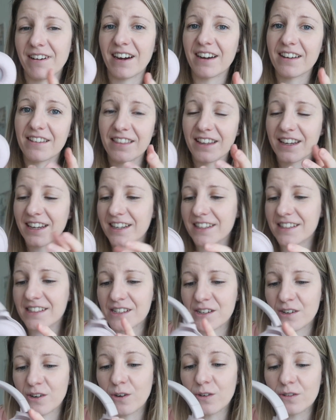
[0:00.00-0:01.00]
I think it's
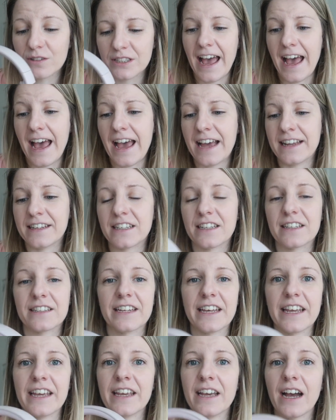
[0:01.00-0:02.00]
called, and
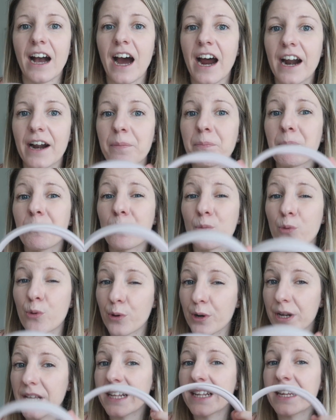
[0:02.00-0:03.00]
they are
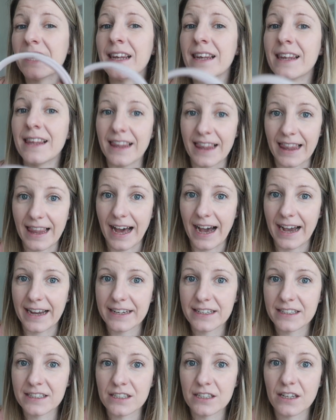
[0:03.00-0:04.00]
pretty
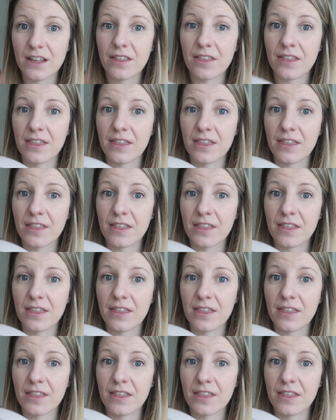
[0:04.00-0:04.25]
light.